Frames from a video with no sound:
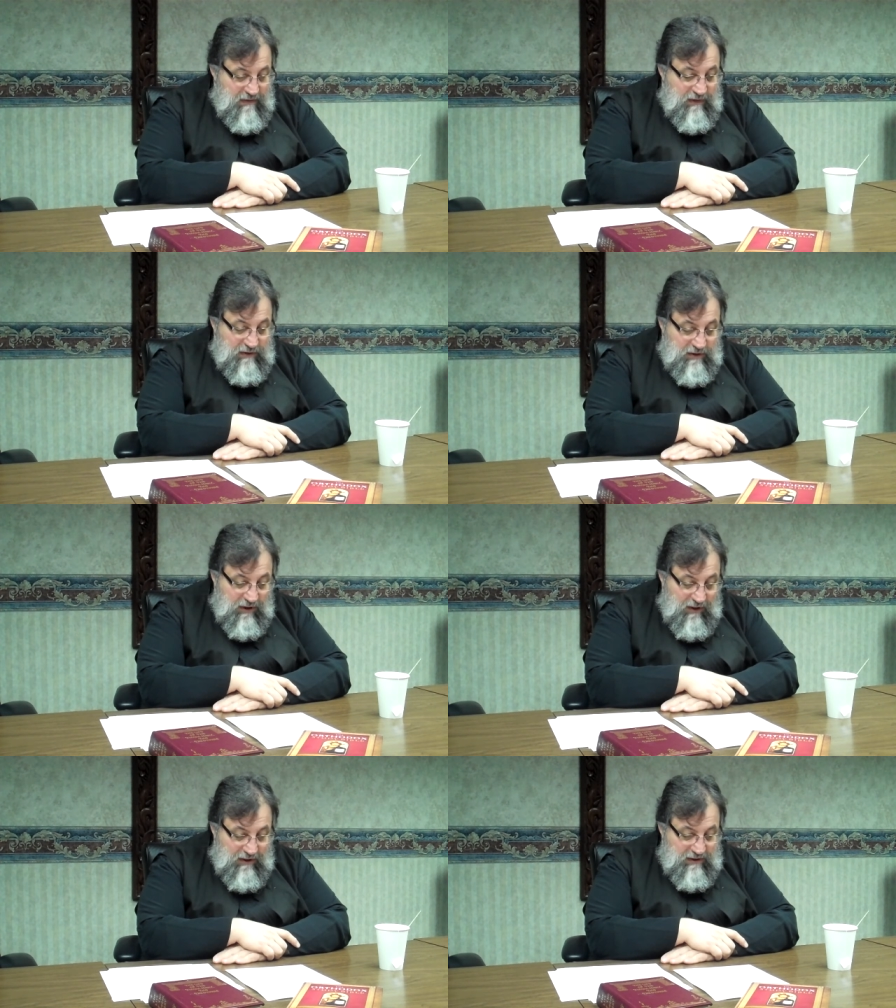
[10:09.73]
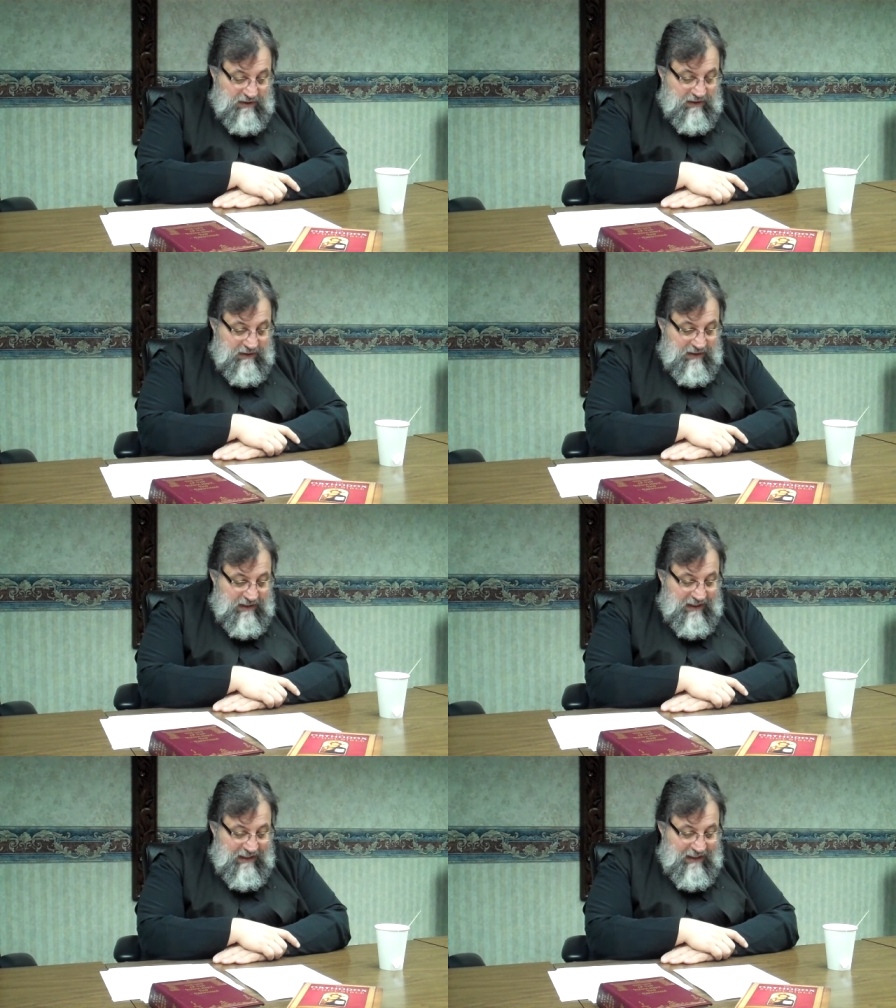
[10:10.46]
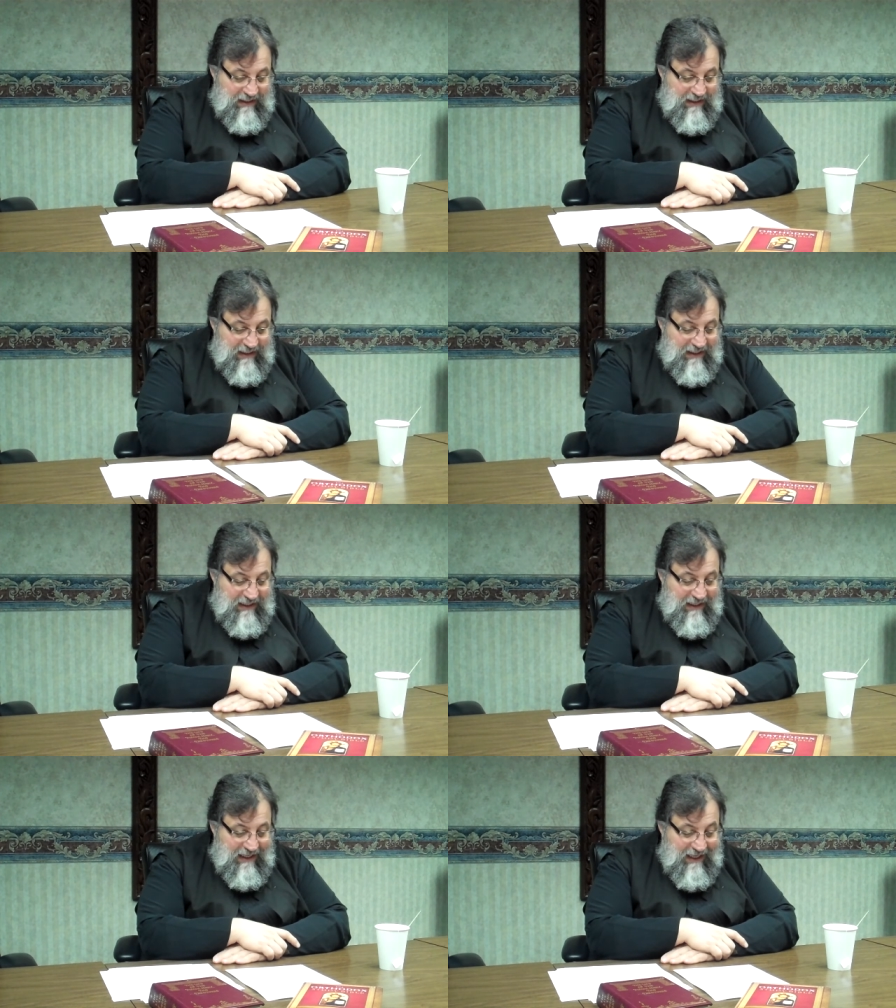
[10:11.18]
The church
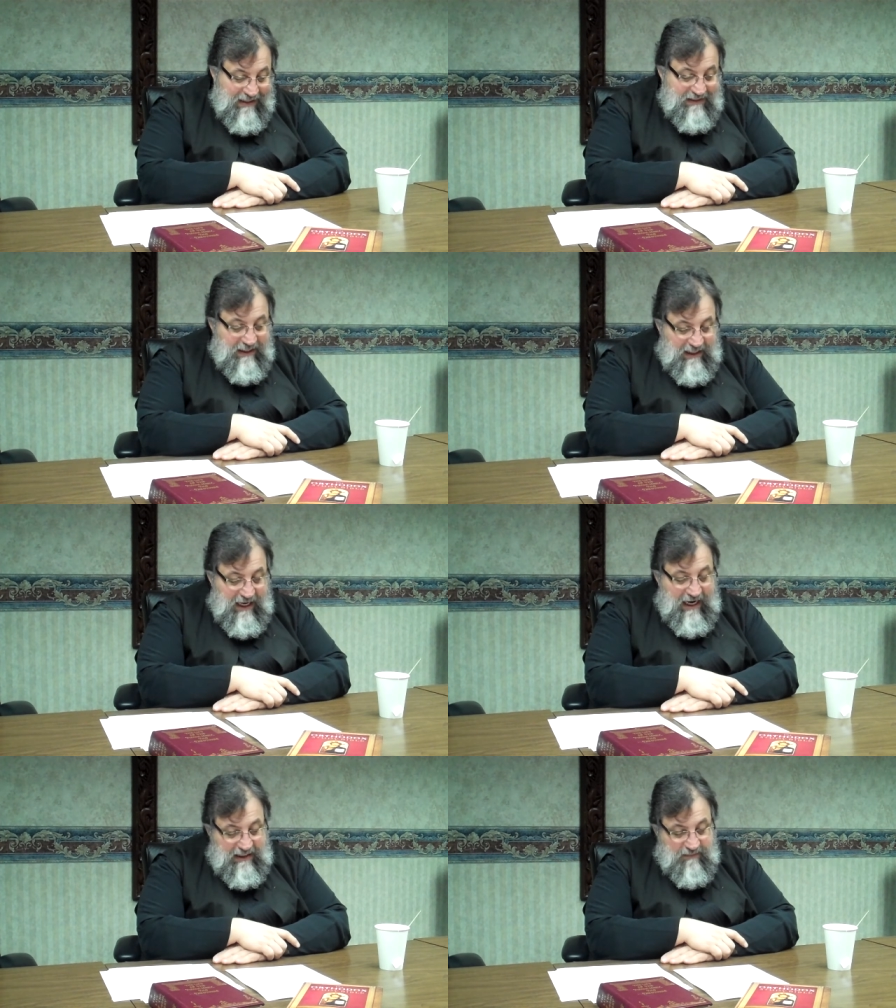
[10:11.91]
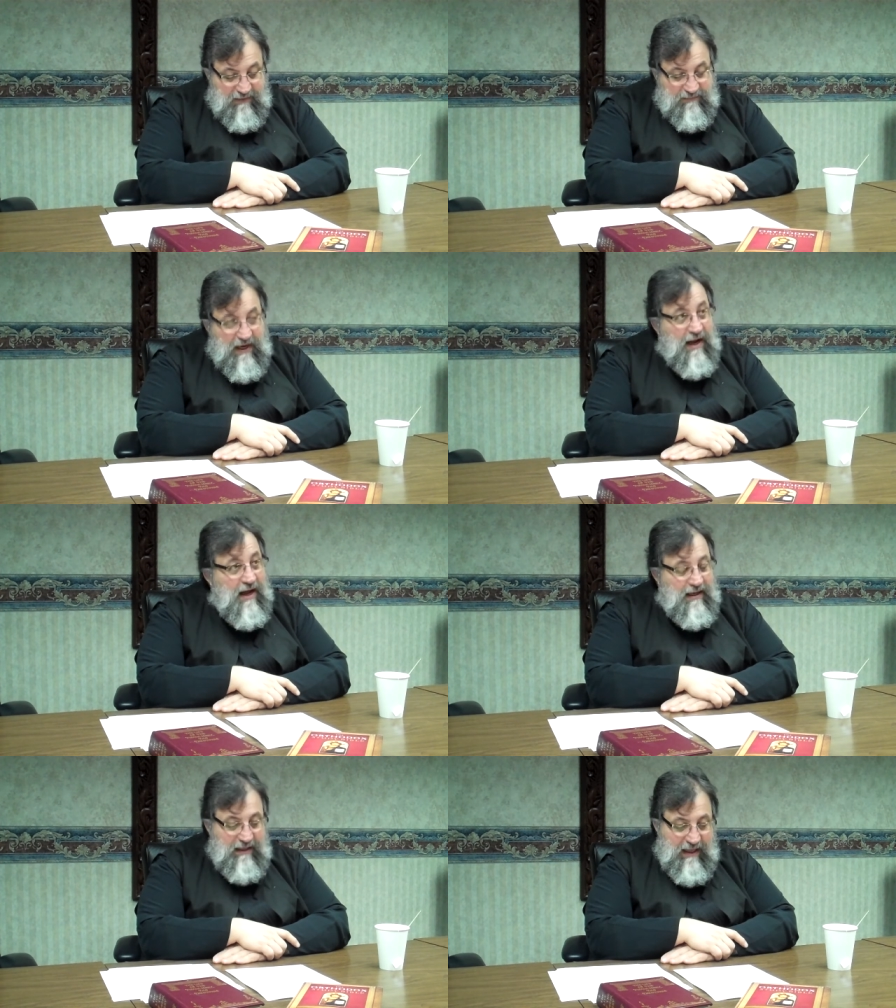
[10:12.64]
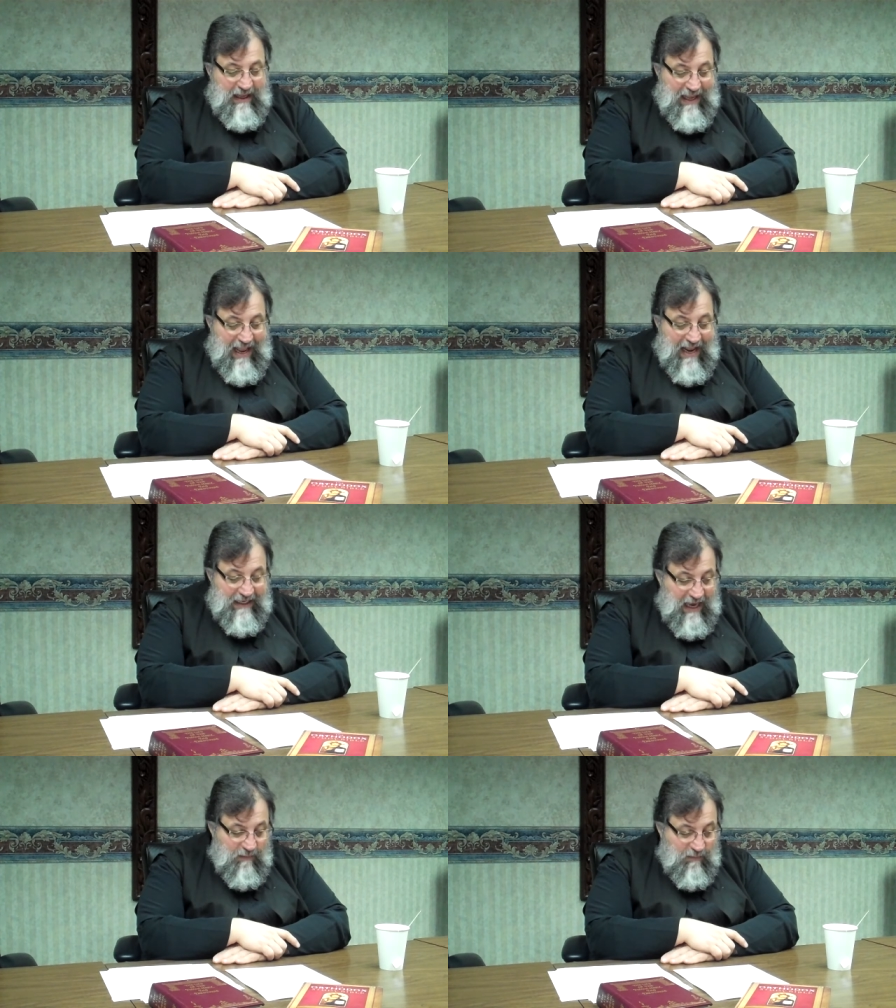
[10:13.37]
is the kingdom of God, and
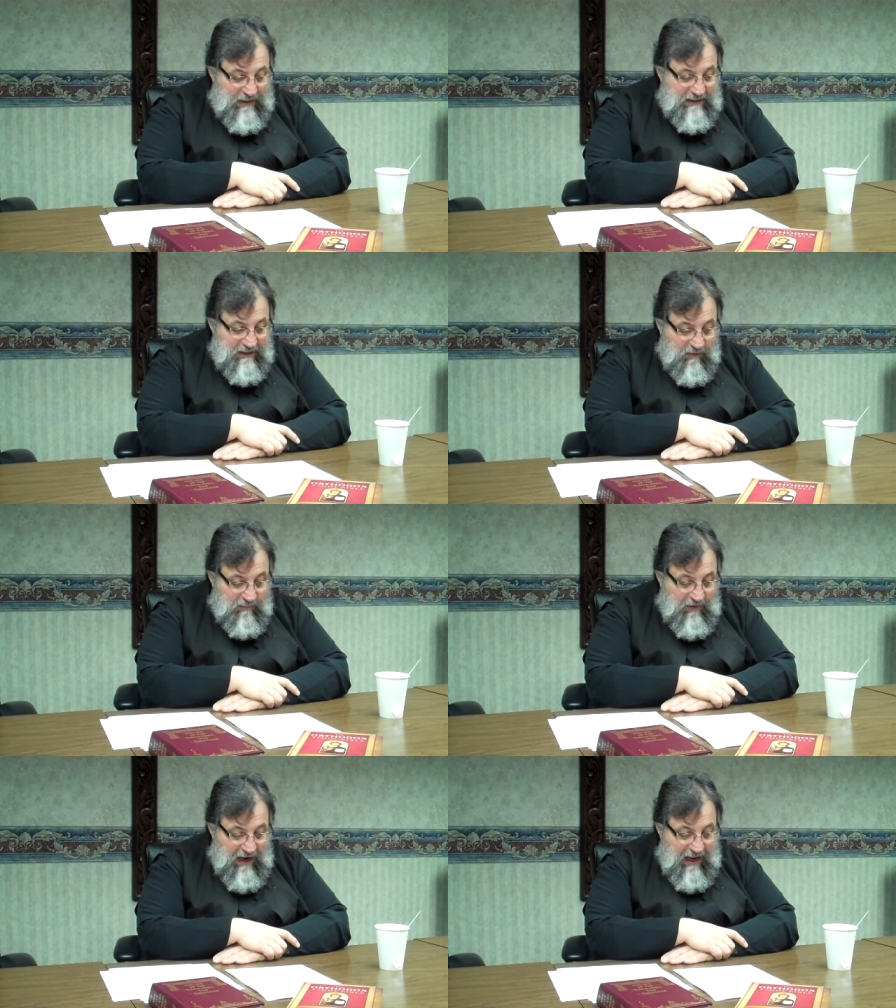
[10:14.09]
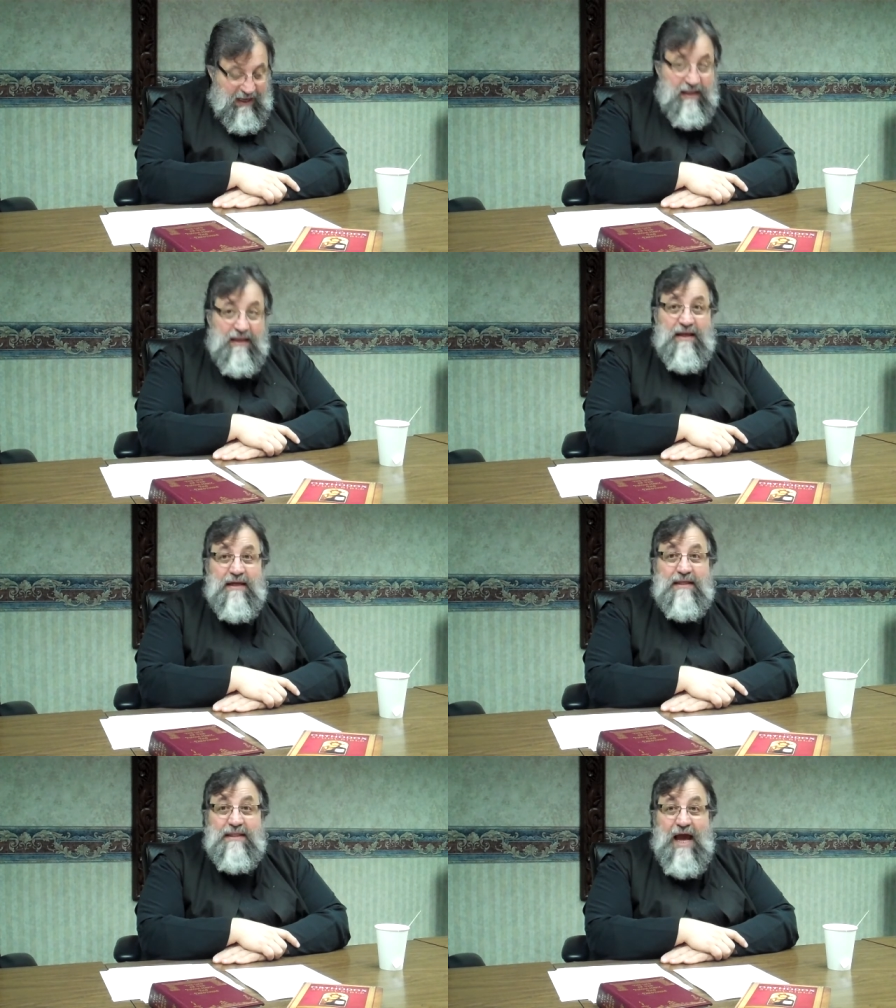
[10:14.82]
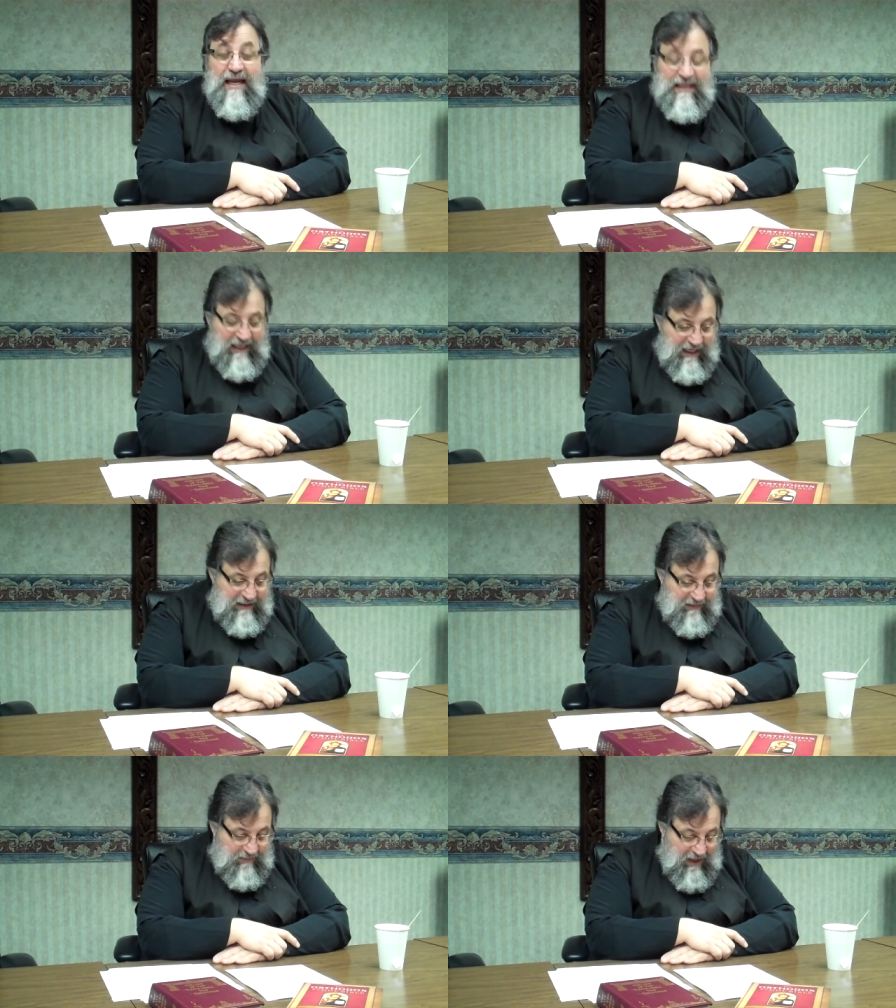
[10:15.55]
yet we still pray thy
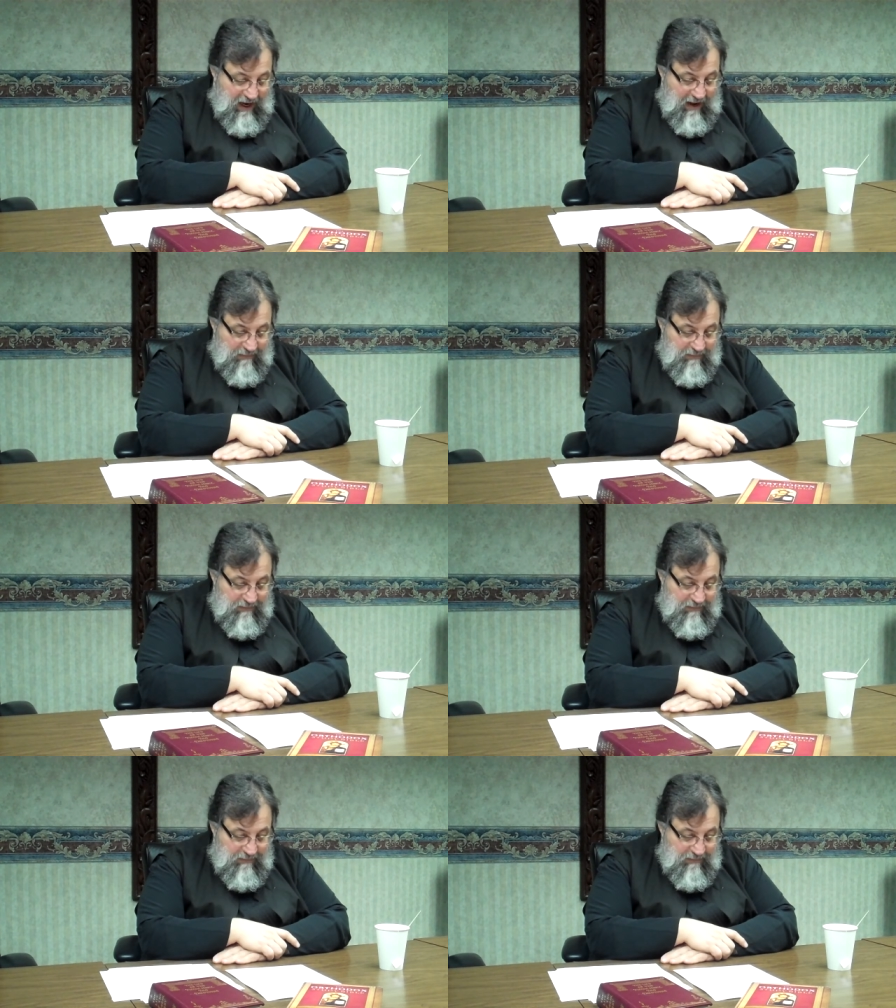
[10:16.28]
kingdom come,